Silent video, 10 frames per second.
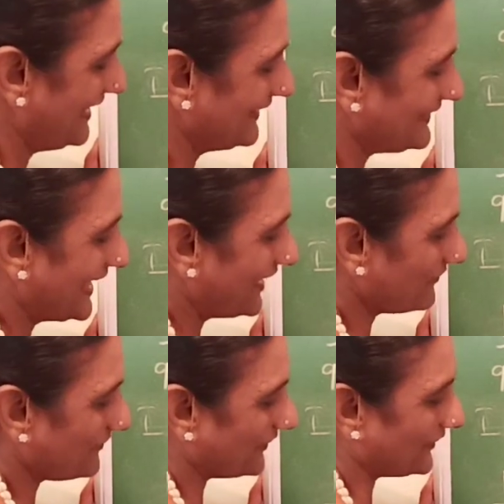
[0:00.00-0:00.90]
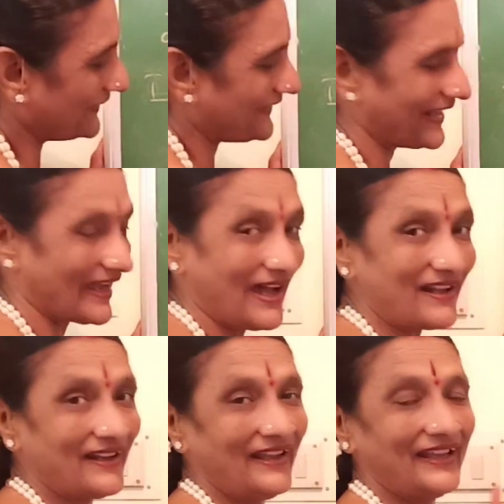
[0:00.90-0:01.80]
Therefore, there
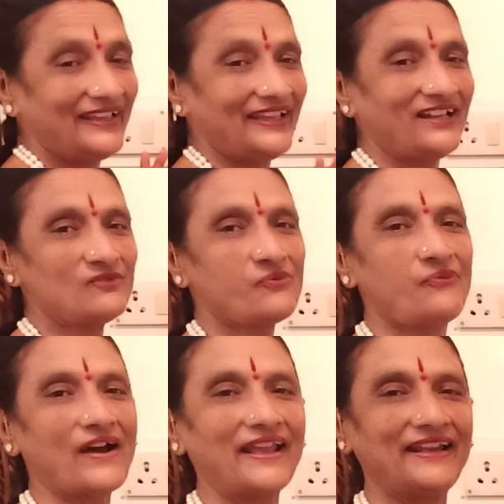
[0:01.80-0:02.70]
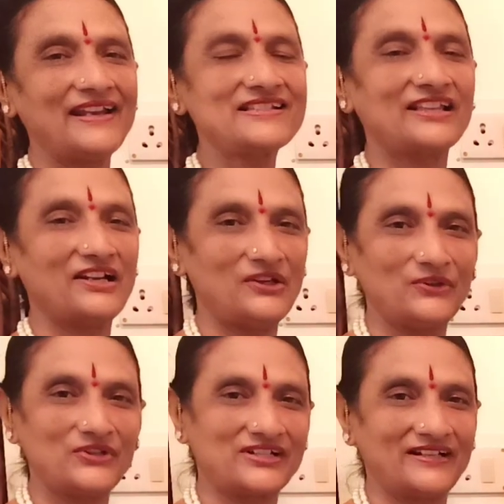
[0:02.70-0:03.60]
are infinite
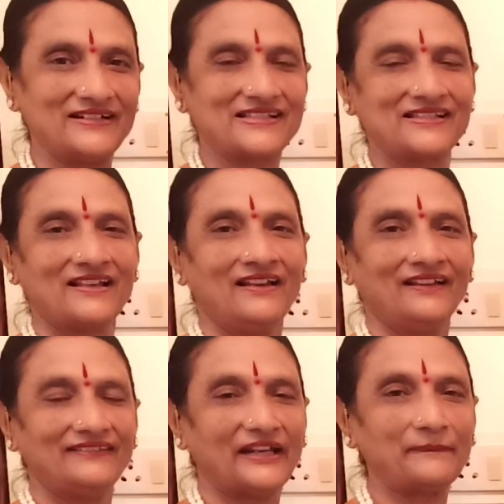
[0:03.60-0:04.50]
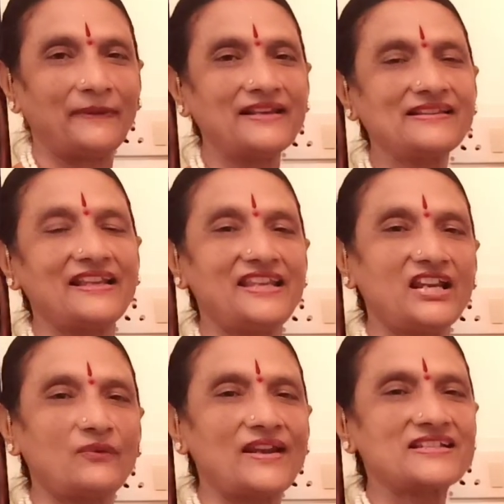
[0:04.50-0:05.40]
solutions. That means the
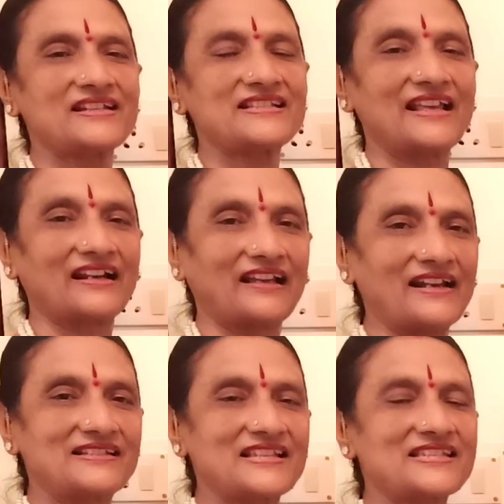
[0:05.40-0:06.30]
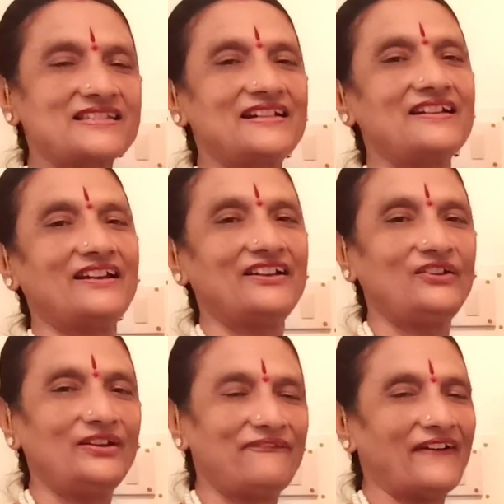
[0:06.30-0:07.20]
equations are consistent and
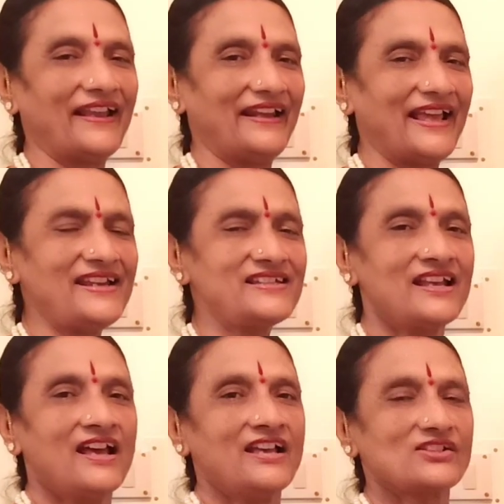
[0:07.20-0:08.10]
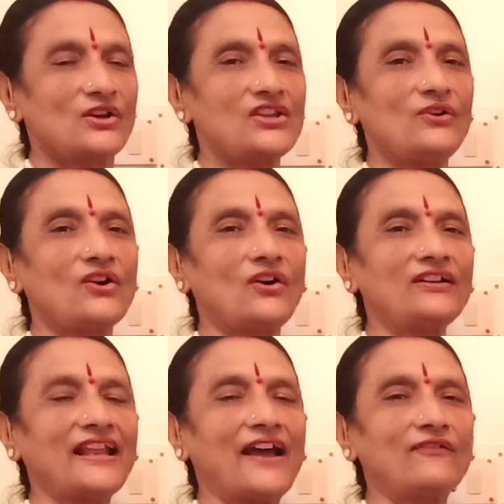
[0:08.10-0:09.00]
infinite. So, you
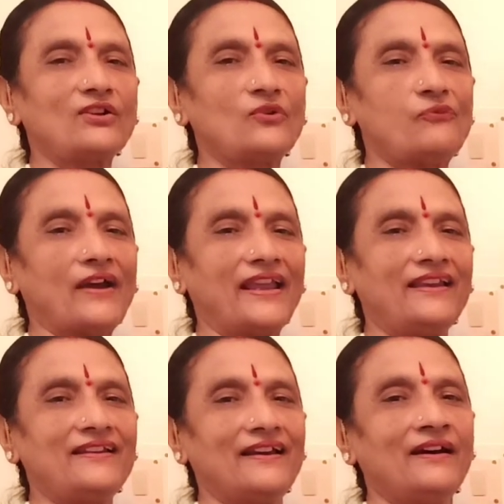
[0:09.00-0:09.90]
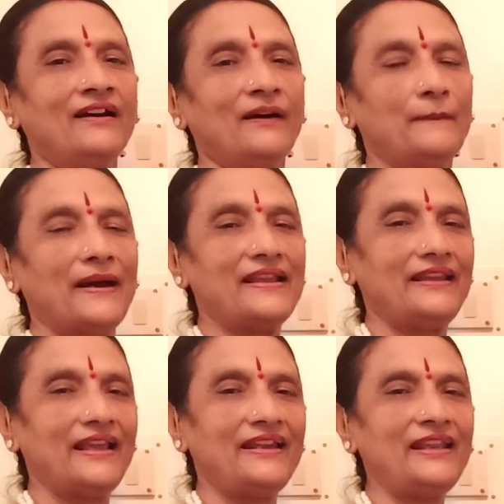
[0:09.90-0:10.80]
don't have to find by
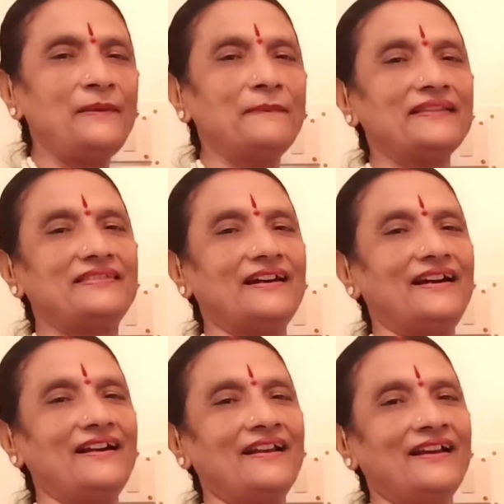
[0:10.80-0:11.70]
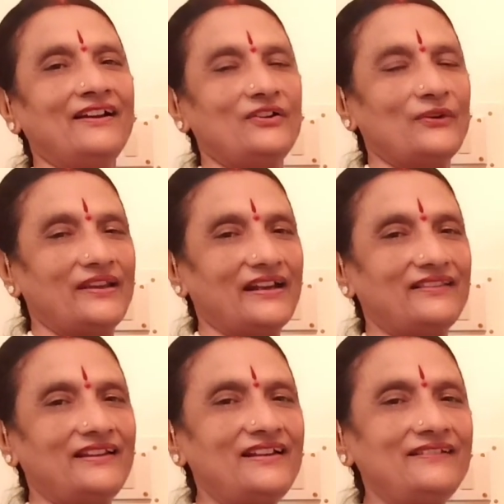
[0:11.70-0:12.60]
any method to
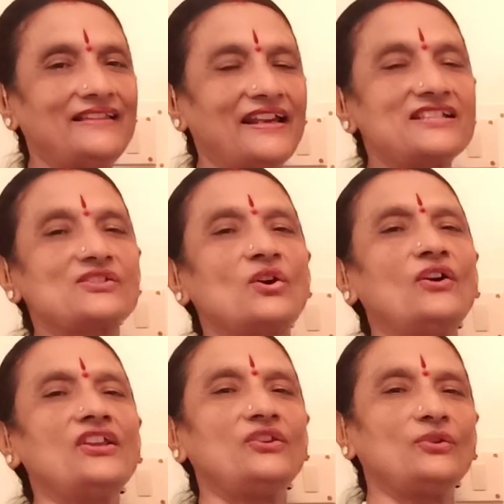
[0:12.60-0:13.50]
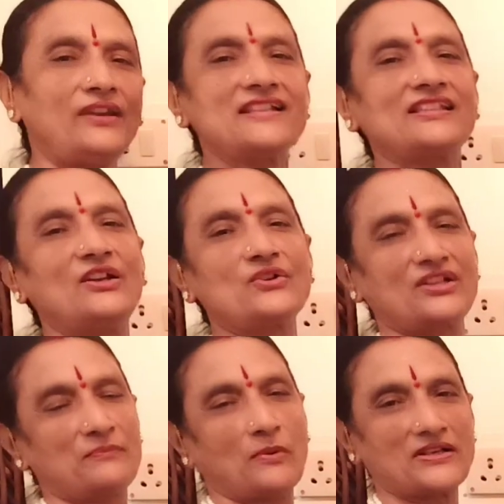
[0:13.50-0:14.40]
get there is no unique
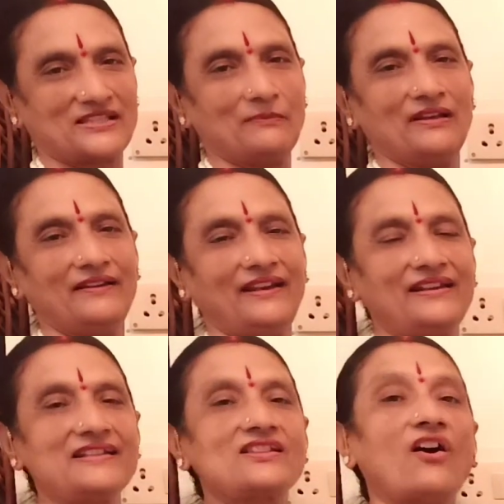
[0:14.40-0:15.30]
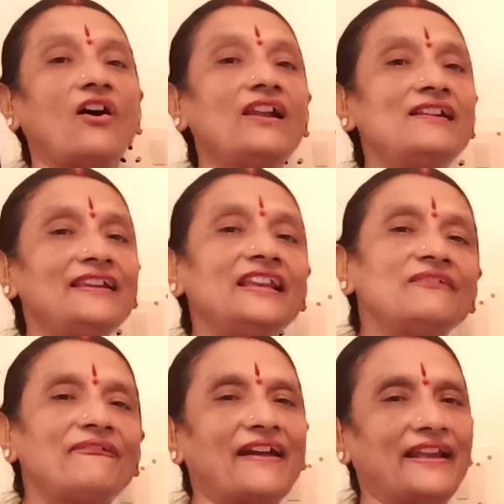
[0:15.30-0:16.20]
solution possible. It is all
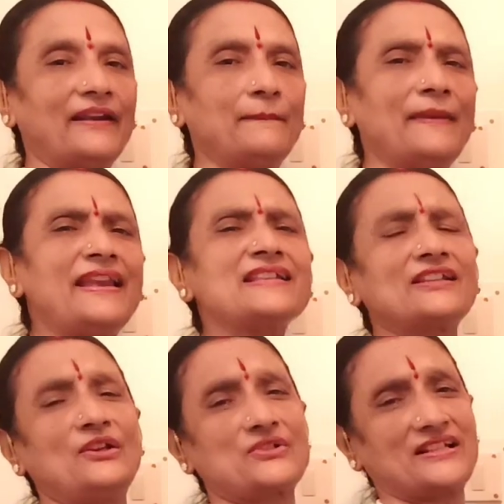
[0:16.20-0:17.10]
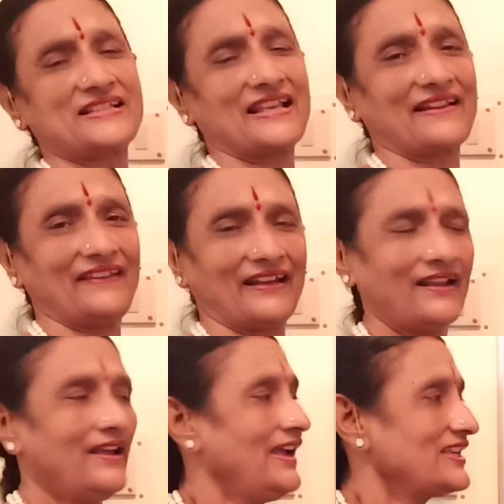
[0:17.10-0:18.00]
infinite. Many solutions are there.
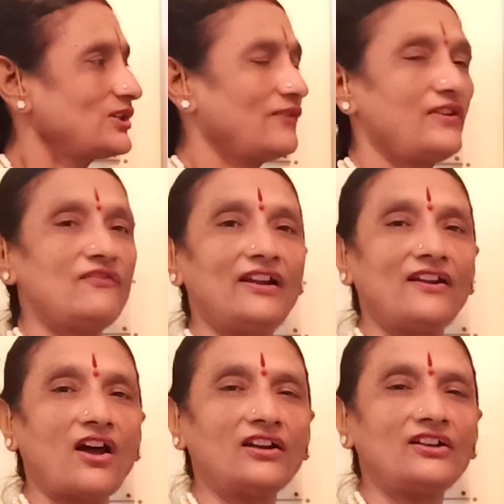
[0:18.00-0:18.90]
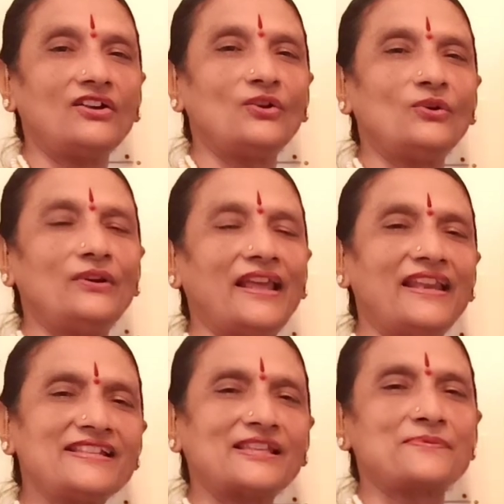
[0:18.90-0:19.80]
So we will not do
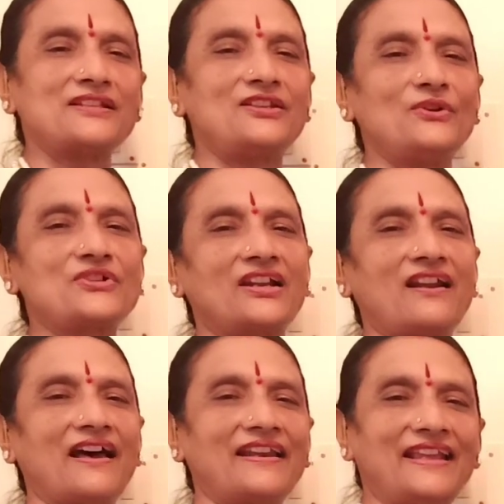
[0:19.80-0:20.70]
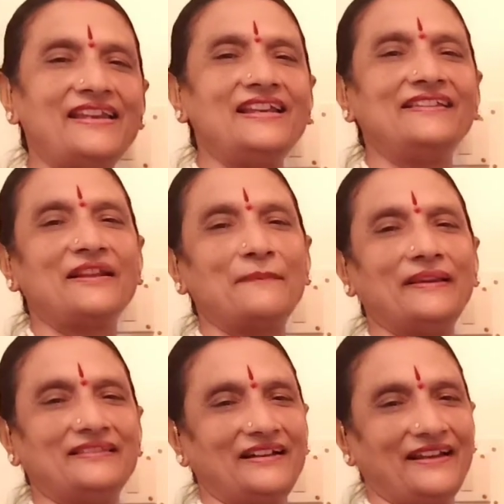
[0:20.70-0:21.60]
any substitution or any other
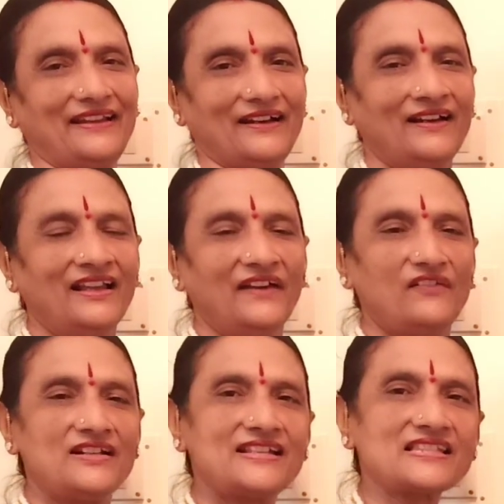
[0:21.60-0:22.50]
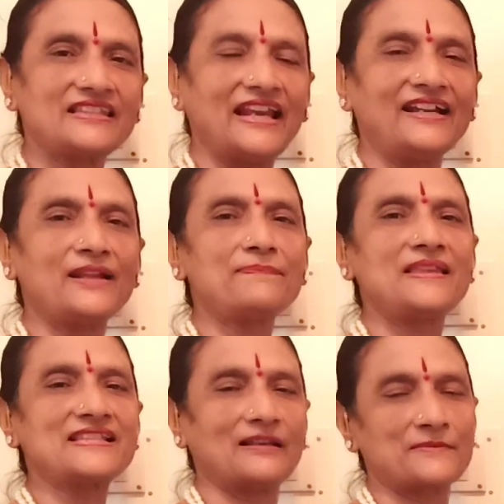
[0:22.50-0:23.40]
method here. We'll just end up
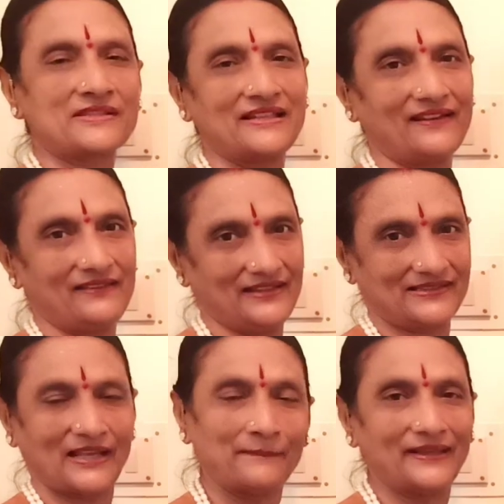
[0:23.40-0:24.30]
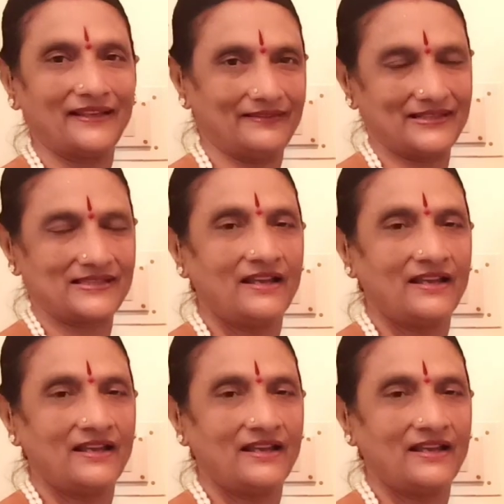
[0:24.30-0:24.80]
the sums like this, sum like this.